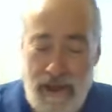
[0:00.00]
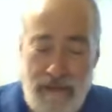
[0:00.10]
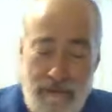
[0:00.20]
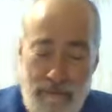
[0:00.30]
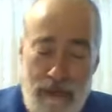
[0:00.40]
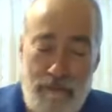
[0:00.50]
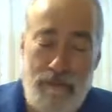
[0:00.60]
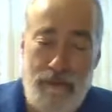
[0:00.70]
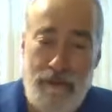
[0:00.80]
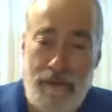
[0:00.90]
I
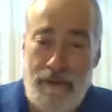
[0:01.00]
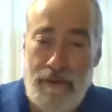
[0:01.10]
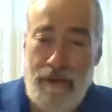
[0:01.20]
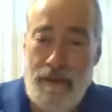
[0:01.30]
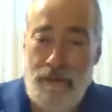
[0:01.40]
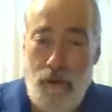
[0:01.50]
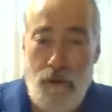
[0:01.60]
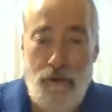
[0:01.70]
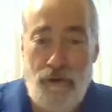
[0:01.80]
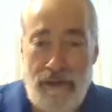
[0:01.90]
remember the
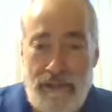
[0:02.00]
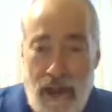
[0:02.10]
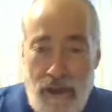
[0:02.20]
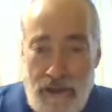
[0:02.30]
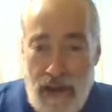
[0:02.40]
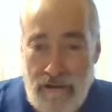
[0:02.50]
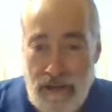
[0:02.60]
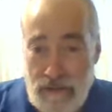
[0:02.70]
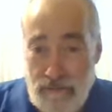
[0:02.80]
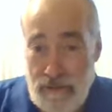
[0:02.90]
whole entire
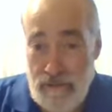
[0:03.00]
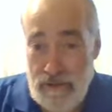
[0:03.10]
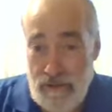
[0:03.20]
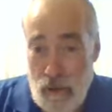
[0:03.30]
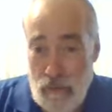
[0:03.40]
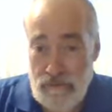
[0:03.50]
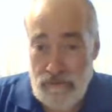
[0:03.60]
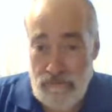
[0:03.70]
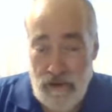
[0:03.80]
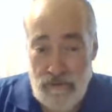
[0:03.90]
congregation because I've been always
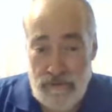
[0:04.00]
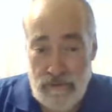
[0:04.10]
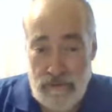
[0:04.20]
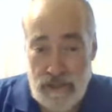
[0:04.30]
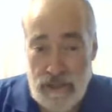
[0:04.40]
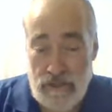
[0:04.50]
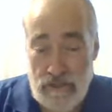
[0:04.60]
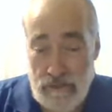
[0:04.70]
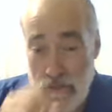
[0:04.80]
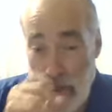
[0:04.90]
involved in teaching
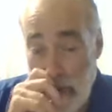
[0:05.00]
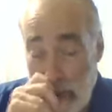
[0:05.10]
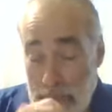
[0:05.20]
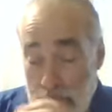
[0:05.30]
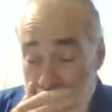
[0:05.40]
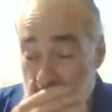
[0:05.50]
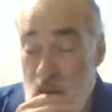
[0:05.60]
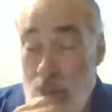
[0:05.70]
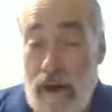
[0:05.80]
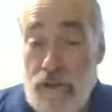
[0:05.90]
the public
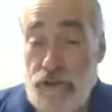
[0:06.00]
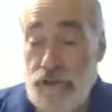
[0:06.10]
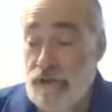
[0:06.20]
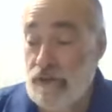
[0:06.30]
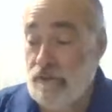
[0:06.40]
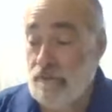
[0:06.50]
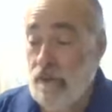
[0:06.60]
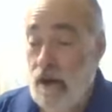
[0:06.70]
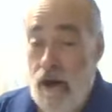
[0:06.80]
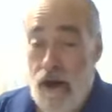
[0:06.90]
about Judaism
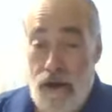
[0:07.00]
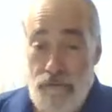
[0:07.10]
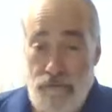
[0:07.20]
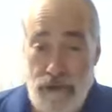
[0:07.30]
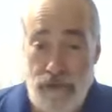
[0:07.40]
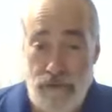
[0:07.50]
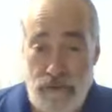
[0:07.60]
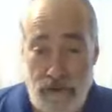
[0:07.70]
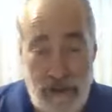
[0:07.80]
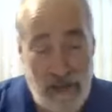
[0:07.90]
on radio and
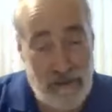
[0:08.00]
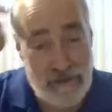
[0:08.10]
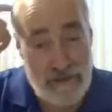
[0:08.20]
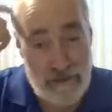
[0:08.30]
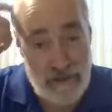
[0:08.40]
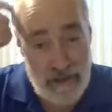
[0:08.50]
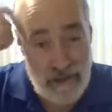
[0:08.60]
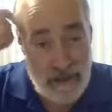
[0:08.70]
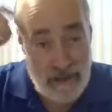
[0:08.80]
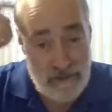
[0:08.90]
on television,
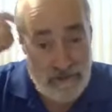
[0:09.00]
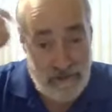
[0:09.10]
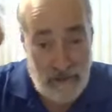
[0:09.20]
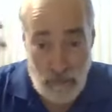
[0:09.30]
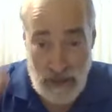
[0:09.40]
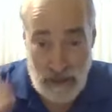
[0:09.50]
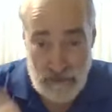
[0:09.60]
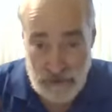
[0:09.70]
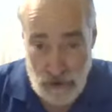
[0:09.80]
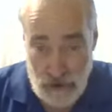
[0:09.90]
and this is how we got
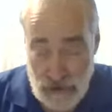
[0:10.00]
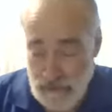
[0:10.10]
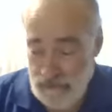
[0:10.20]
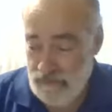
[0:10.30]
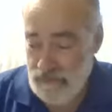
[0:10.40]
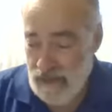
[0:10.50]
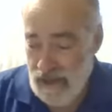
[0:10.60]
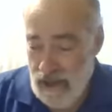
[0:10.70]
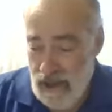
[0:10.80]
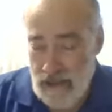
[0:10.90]
started.
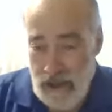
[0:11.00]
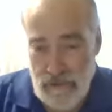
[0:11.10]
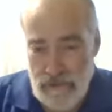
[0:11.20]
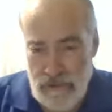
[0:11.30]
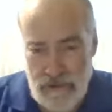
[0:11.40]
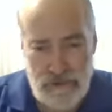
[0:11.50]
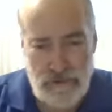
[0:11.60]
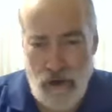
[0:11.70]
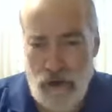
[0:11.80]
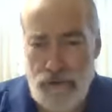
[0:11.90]
And all of a sudden, they just
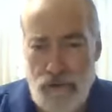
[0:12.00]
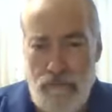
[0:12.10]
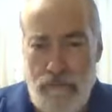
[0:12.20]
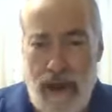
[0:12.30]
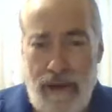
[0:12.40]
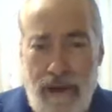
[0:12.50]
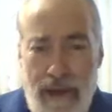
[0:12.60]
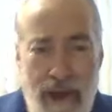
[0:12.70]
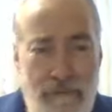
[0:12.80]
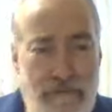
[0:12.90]
all turned back.
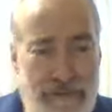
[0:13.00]
Every